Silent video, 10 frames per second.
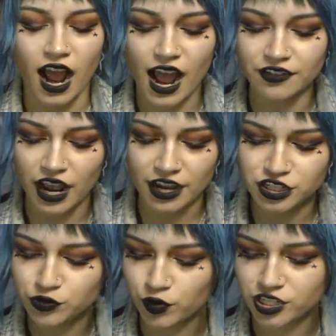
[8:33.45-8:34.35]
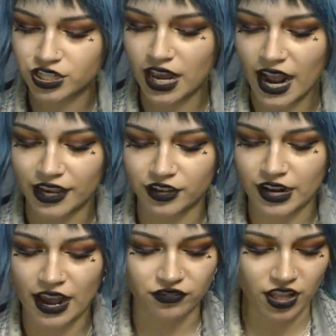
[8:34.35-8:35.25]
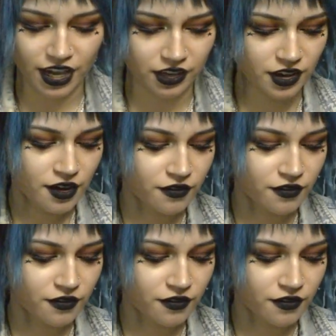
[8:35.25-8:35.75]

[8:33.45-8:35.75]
I, I just wish that I could have like